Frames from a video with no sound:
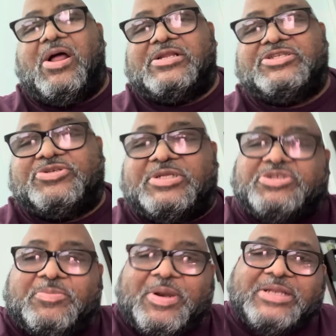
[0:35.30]
and the
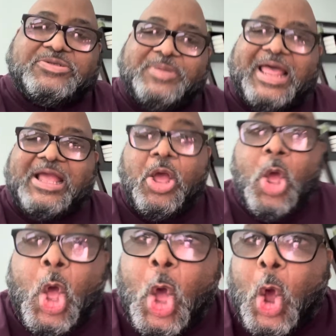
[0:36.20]
judicial branch will be like,
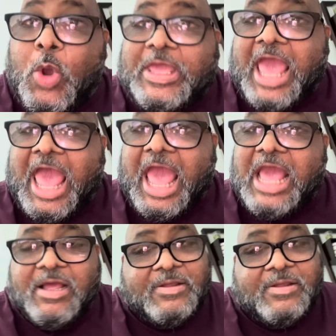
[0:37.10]
okay.